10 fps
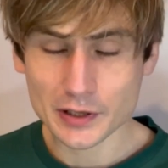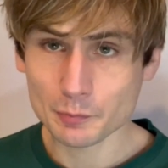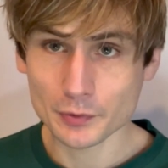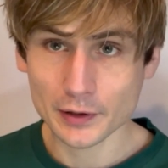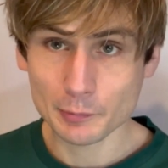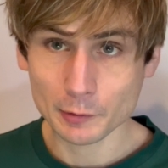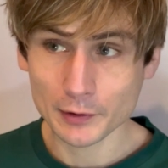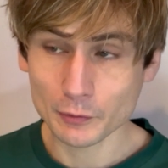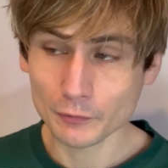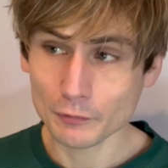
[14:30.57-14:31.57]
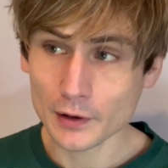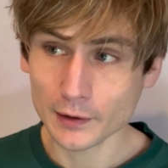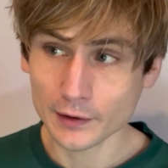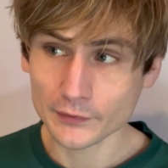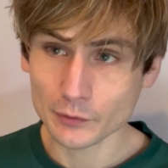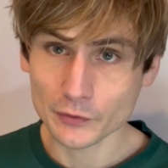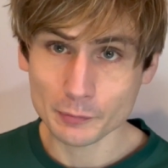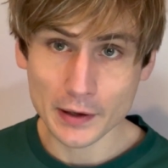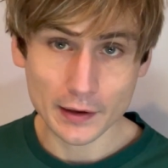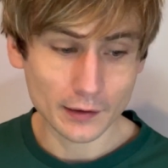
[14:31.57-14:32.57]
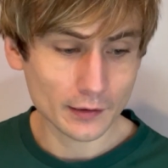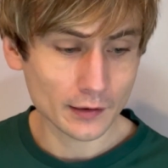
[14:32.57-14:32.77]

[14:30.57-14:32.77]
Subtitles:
they probably wouldn't realise it was me,